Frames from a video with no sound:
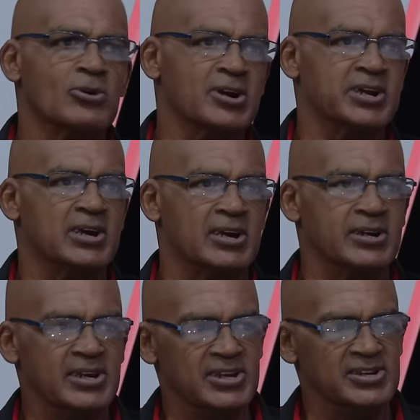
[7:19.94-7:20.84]
working
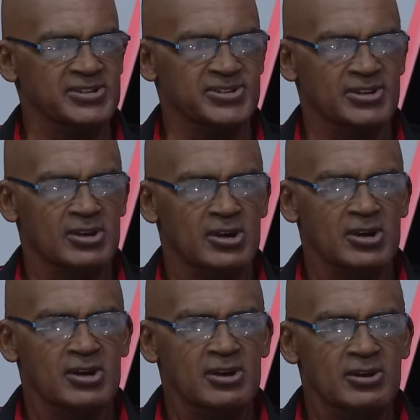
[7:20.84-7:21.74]
on is
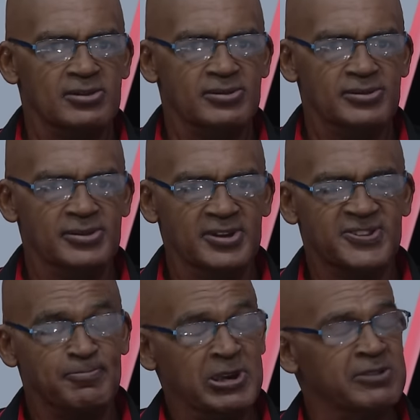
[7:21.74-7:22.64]
the
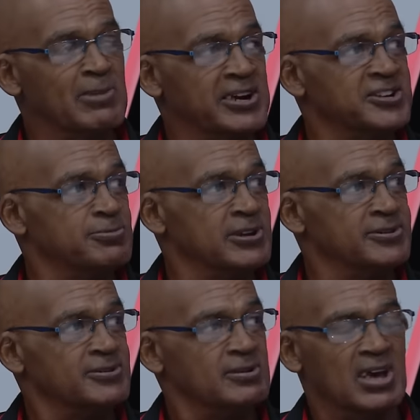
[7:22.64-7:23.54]
speed
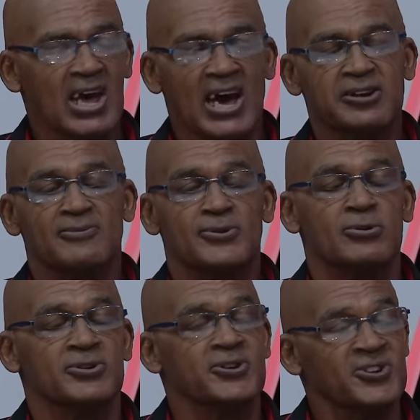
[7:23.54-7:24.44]
management and of
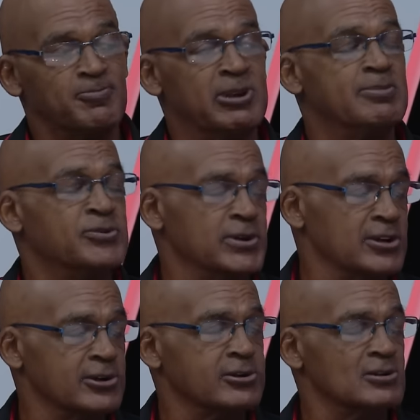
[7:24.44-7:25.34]
course her speed between
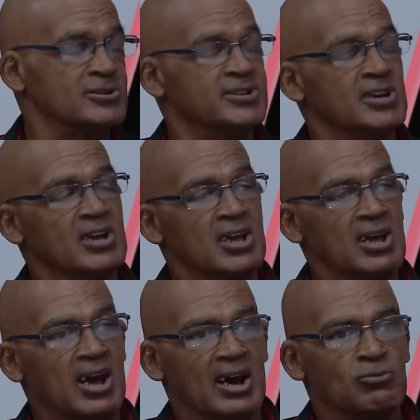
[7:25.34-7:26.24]
the hurdles
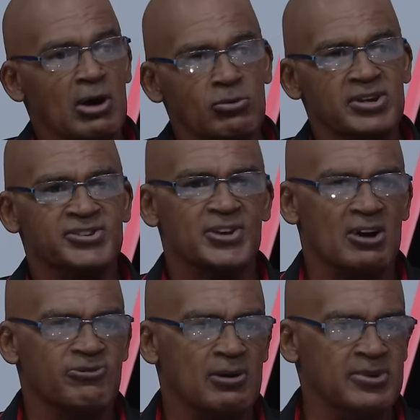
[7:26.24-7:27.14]
and what we
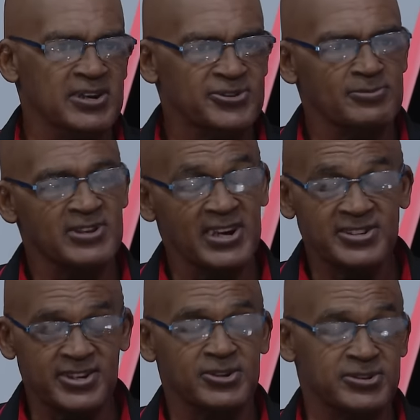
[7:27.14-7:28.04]
saw from in terms of the
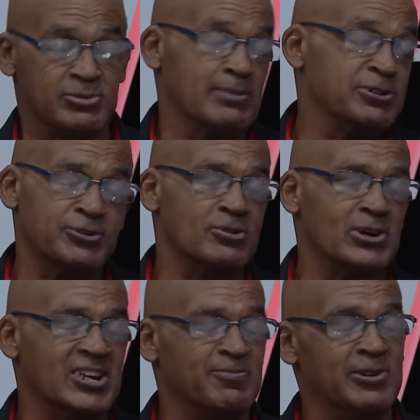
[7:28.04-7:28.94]
execution. But I'm sure
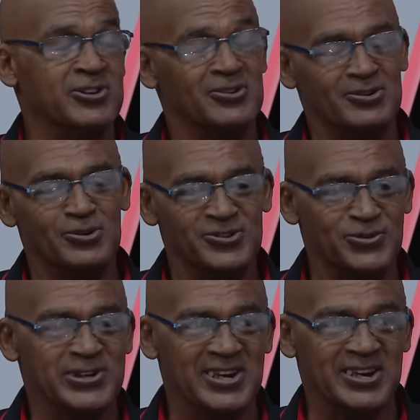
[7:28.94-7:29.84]
when I speak to
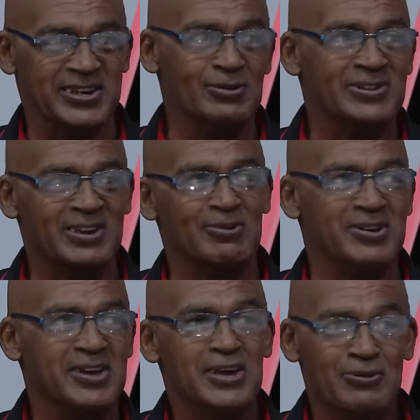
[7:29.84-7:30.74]
Coach Green again, he will tell
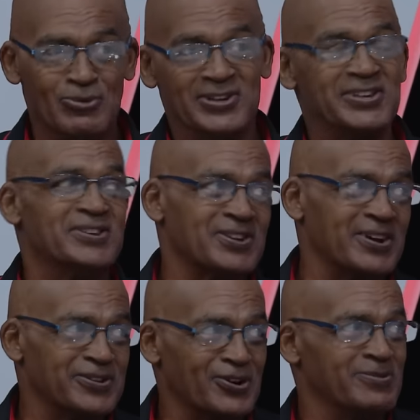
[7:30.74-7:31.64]
me what he
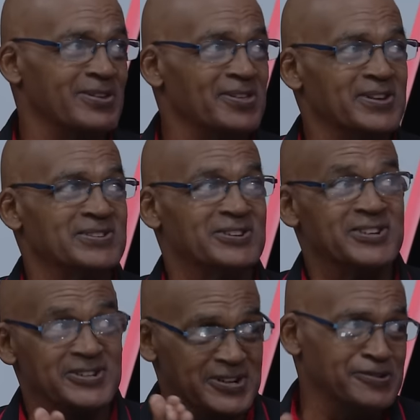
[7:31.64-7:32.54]
saw in terms of the things that
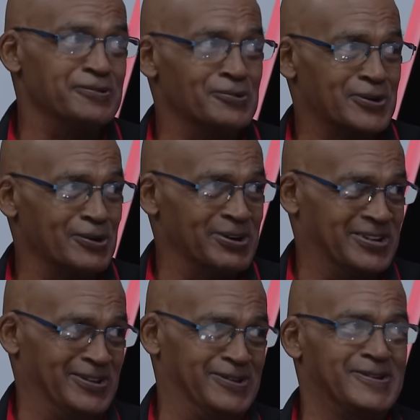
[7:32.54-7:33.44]
she didn't do
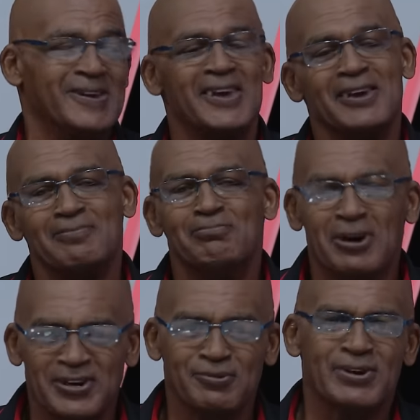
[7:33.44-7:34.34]
correctly. Yeah.
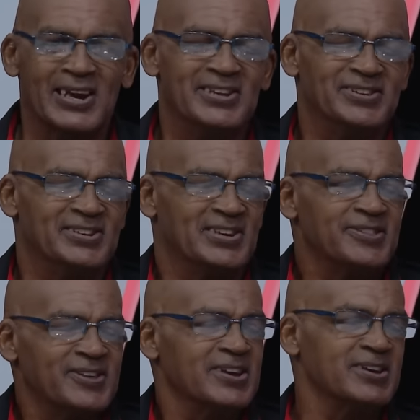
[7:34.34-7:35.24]
but the reality is,
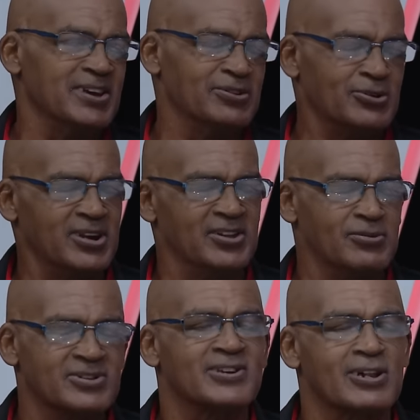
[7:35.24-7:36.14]
I think it,
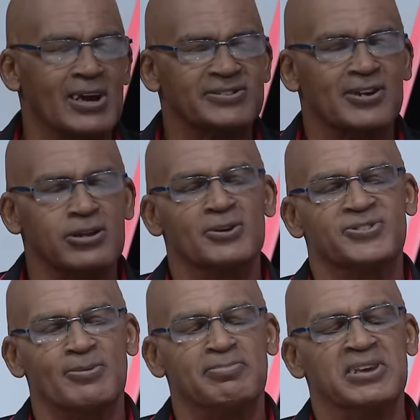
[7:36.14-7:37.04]
it was cl as
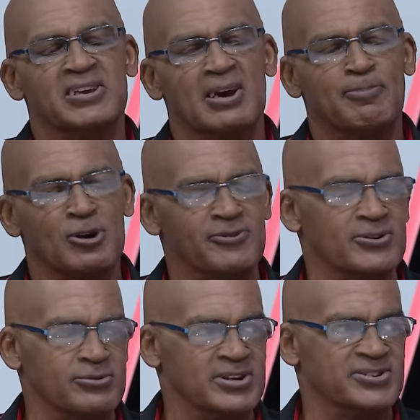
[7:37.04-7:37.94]
close to being a
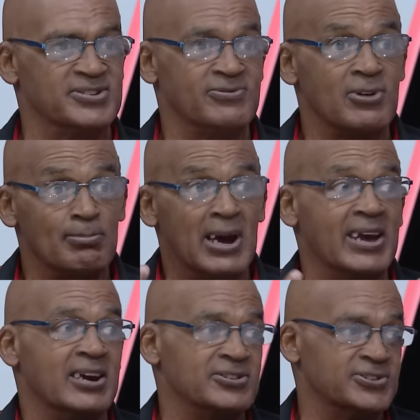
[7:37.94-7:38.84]
perfect race, from
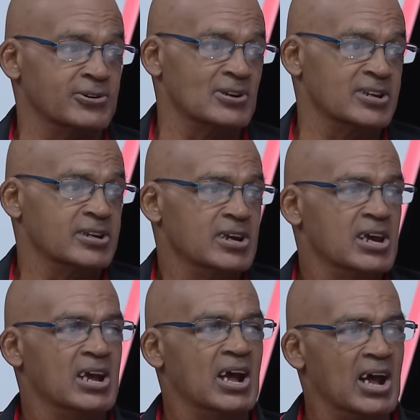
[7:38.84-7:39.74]
my eyes certainly,
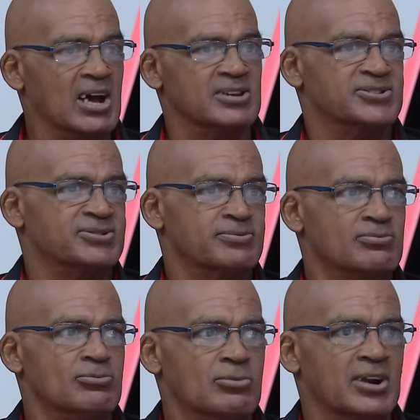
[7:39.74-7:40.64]
as
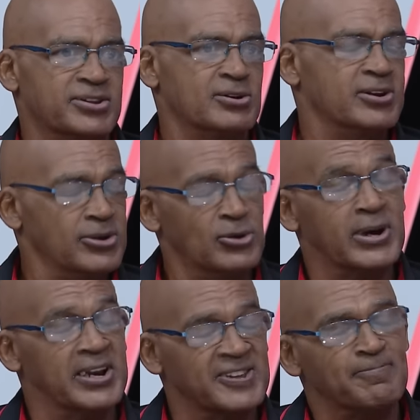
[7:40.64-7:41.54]
what could it, you
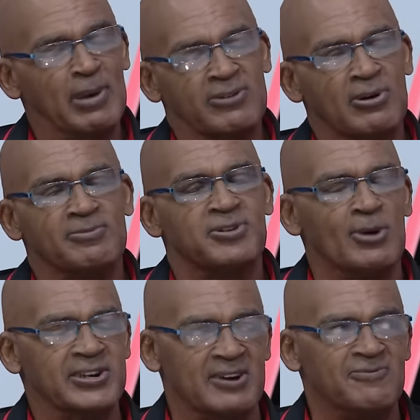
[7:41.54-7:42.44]
can expect from
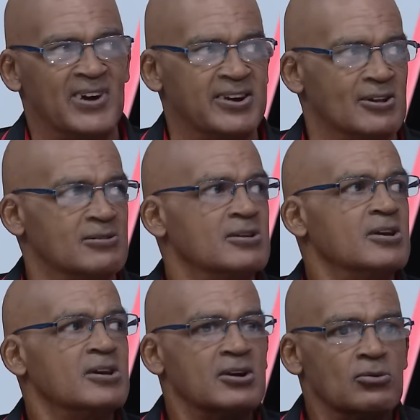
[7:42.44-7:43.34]
someone in a final
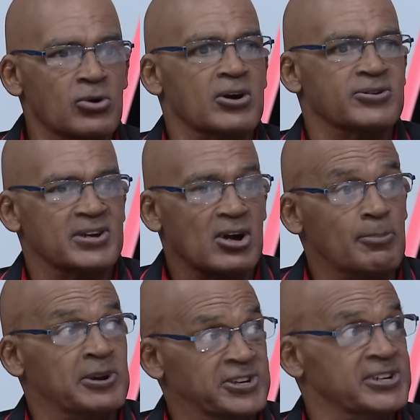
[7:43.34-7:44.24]
where the
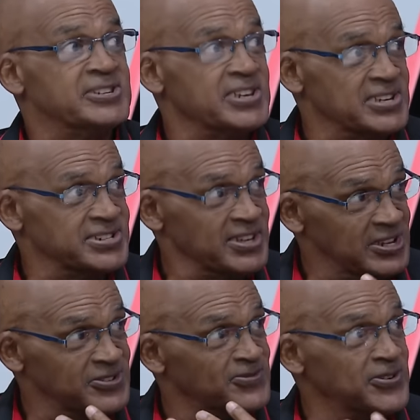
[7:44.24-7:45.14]
competition is, is,
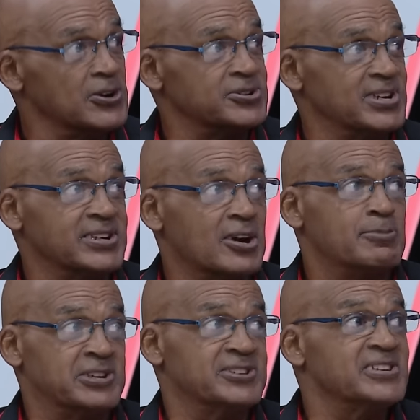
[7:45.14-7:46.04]
is fierce and the
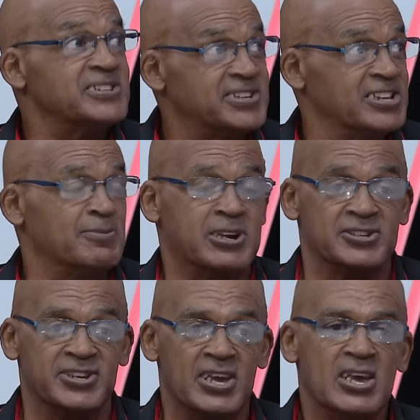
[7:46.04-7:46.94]
competition is intense.
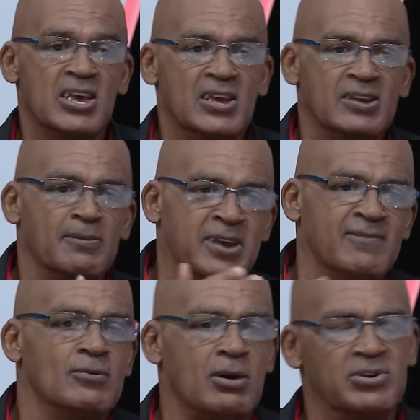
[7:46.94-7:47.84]
Because
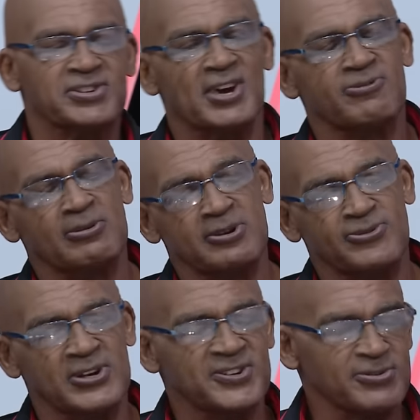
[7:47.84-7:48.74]
given what we saw from the
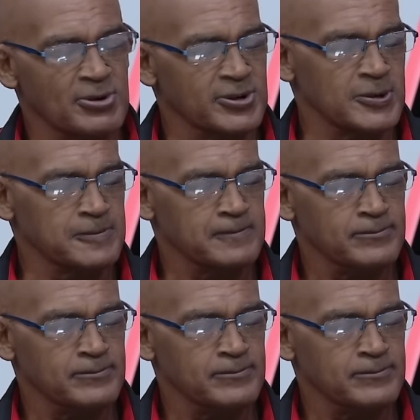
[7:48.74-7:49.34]
French runner,